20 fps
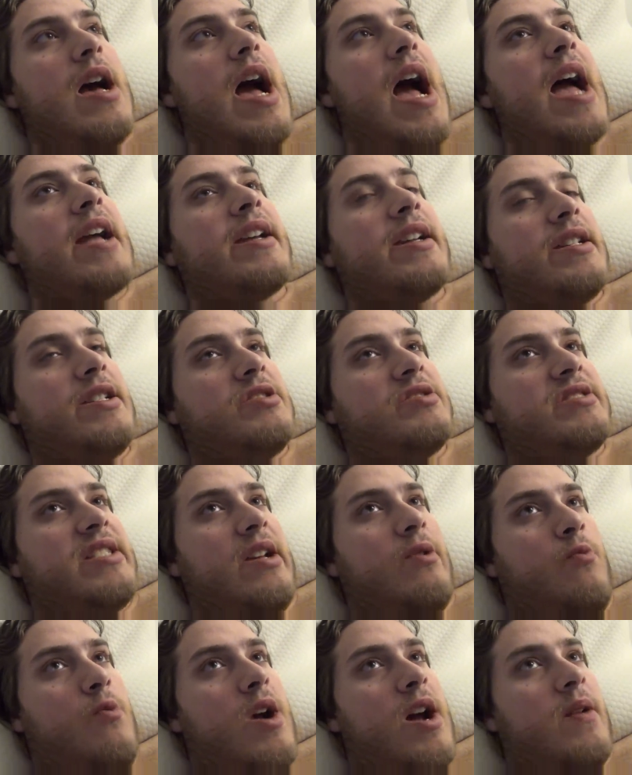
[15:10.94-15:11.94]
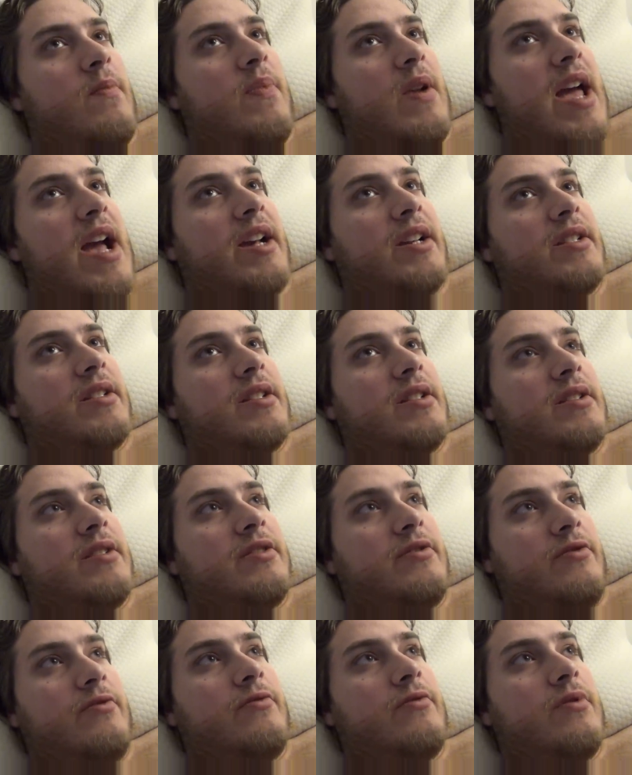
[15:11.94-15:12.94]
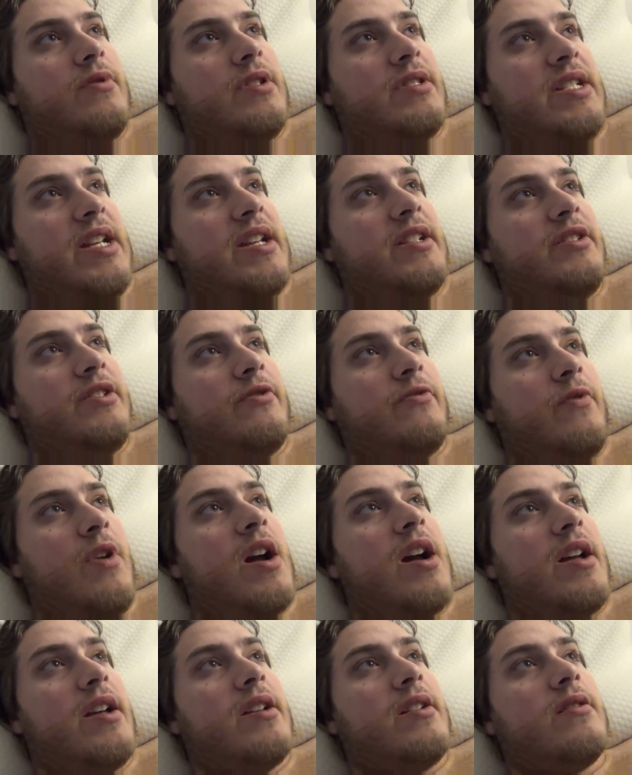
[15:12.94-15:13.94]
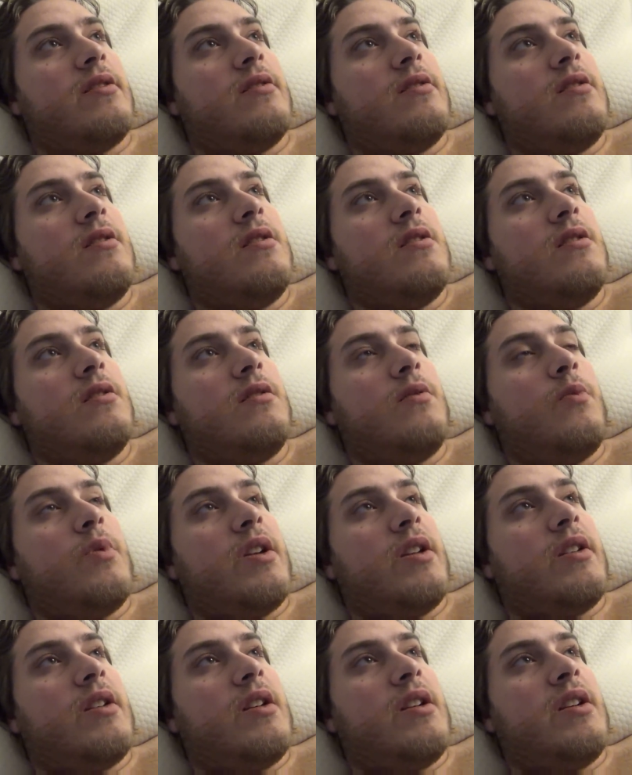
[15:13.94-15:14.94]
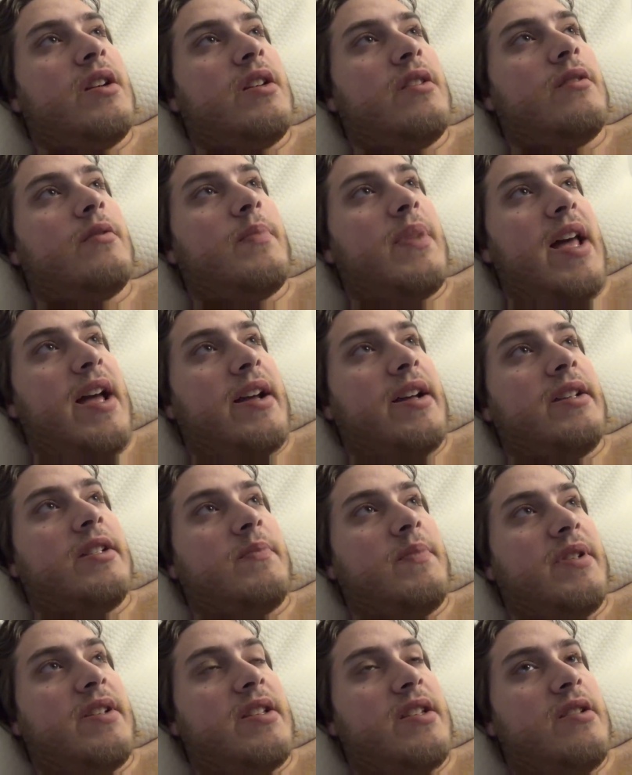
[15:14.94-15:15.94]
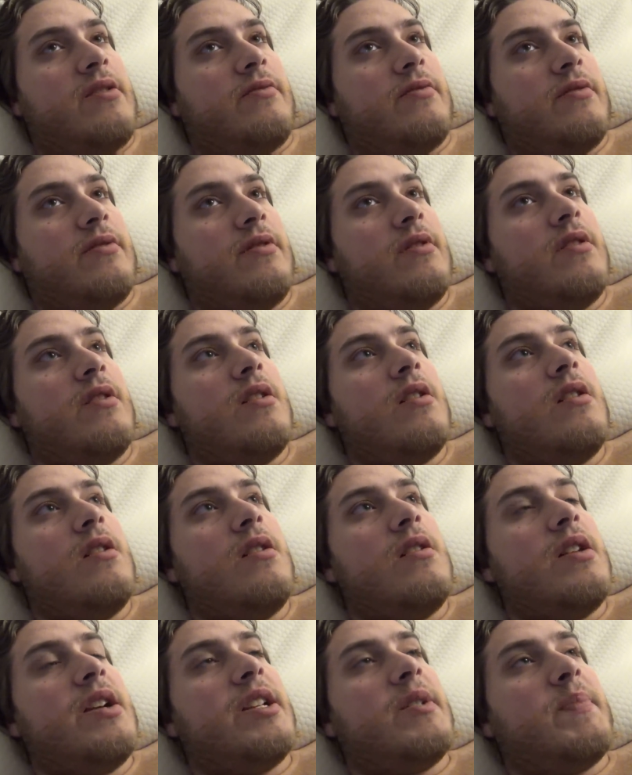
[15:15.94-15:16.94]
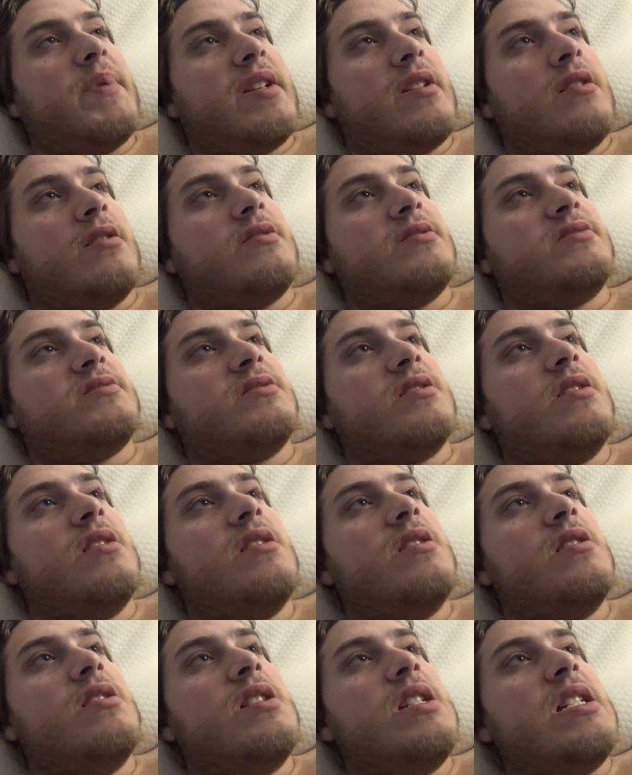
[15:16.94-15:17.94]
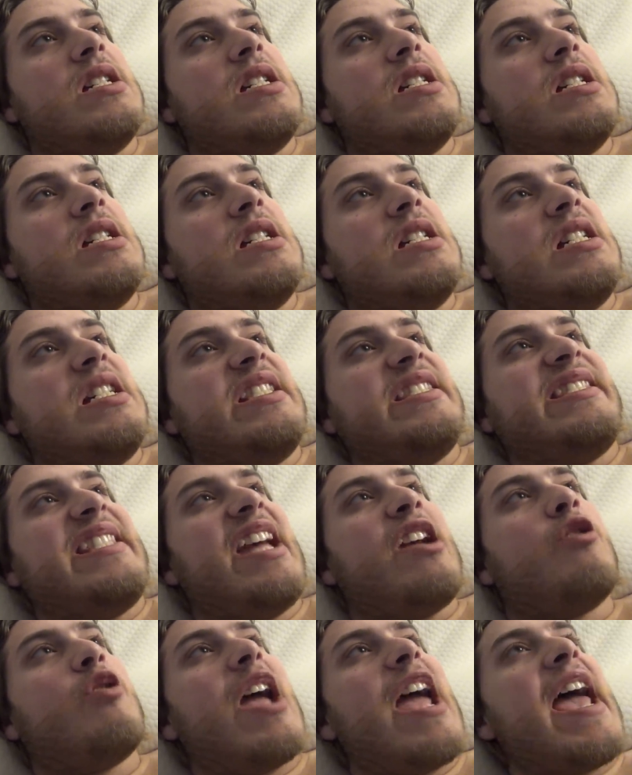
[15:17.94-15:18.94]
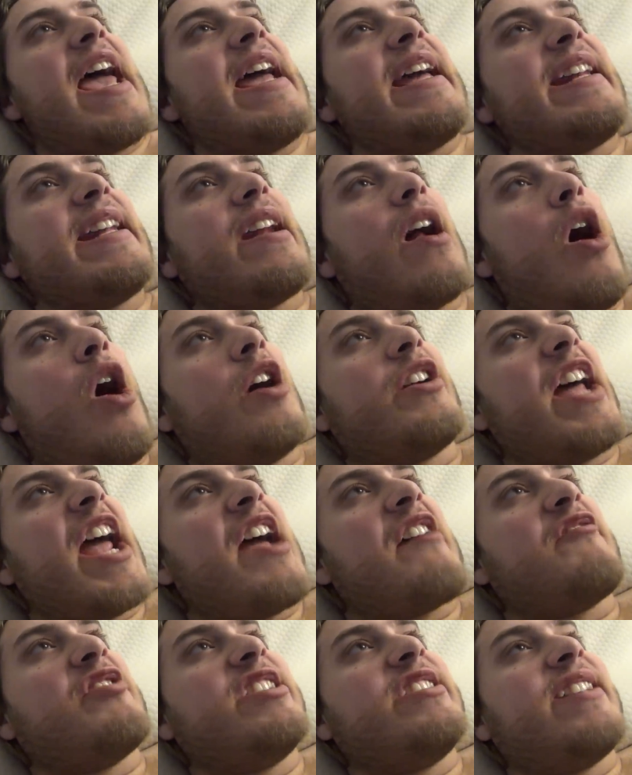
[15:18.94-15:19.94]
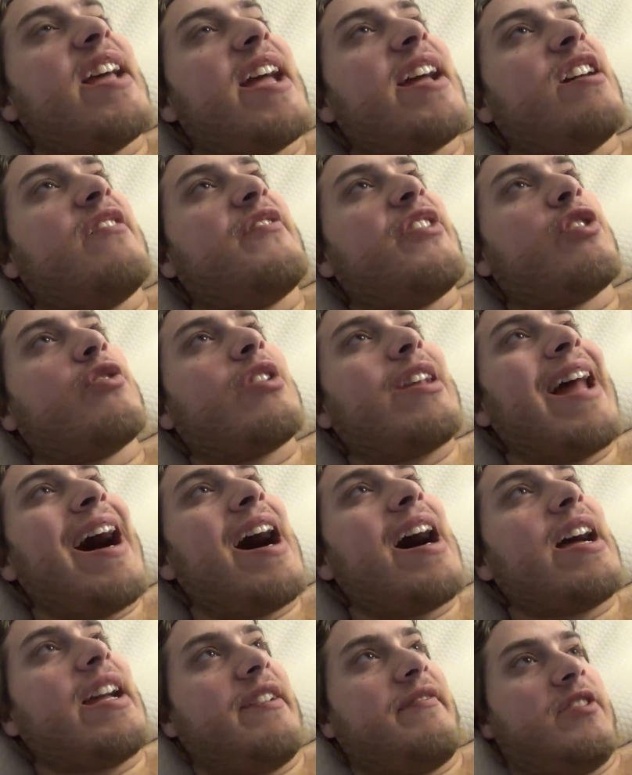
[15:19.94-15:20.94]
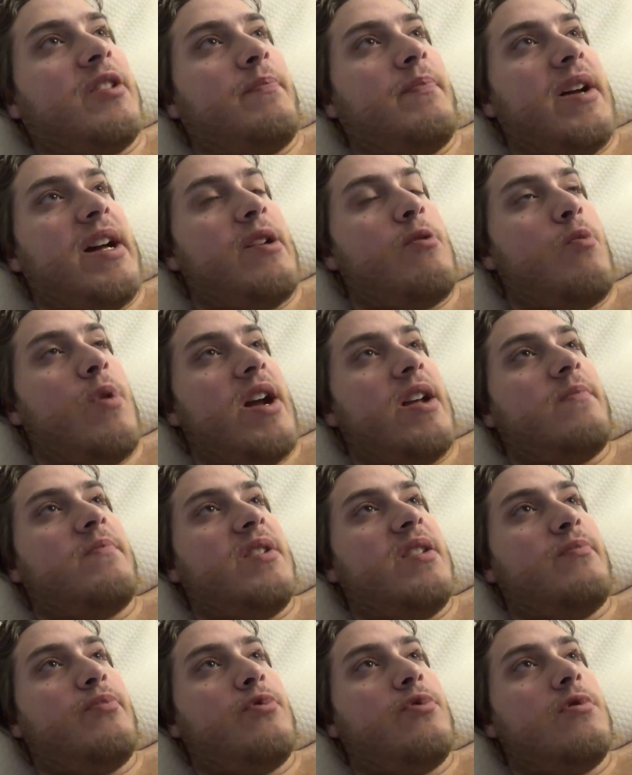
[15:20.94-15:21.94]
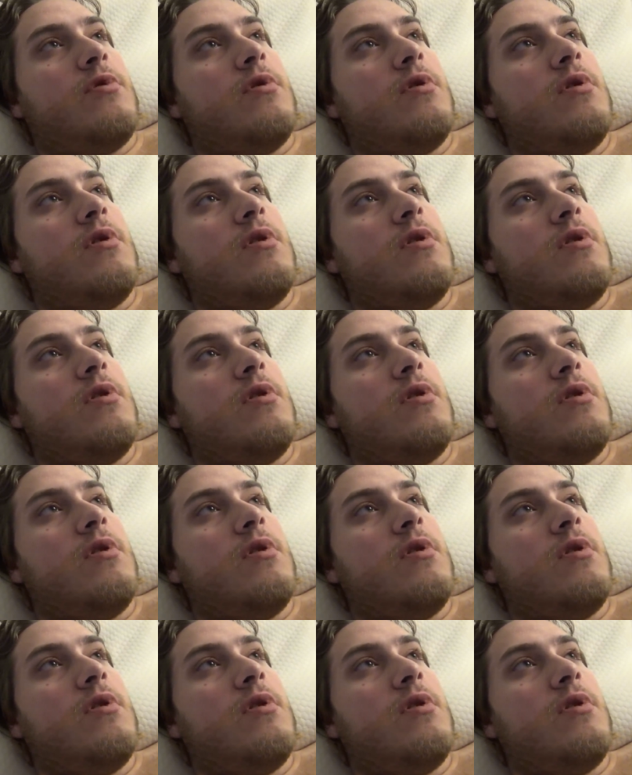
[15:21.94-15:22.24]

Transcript: I can understand why blacks do tend to riot when another black has been killed. It's because they are hated on every day of their lives by white people.